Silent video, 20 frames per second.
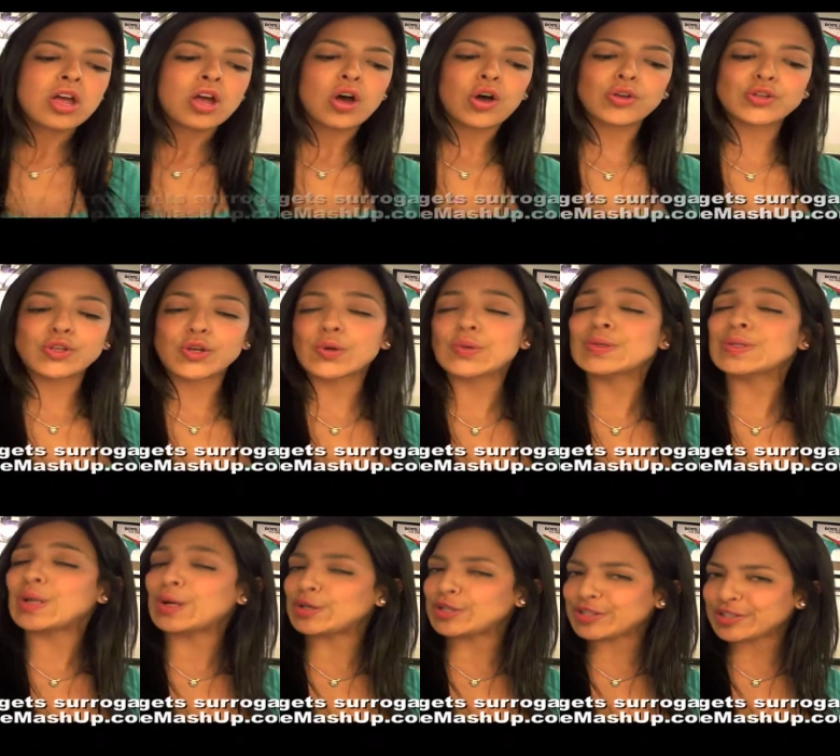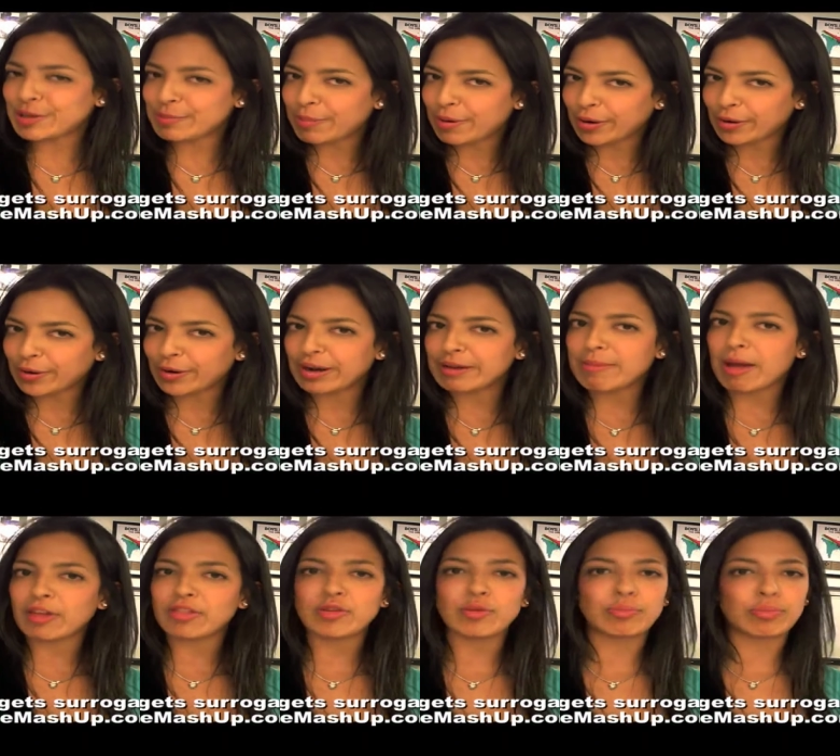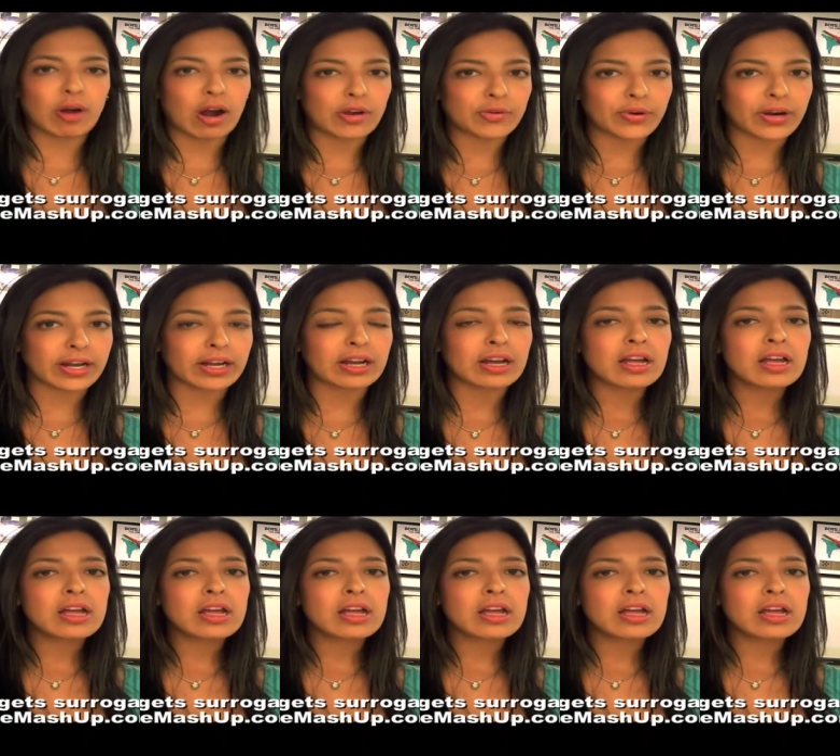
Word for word: Also, Sarah Jessica Parker and Matthew Broderick,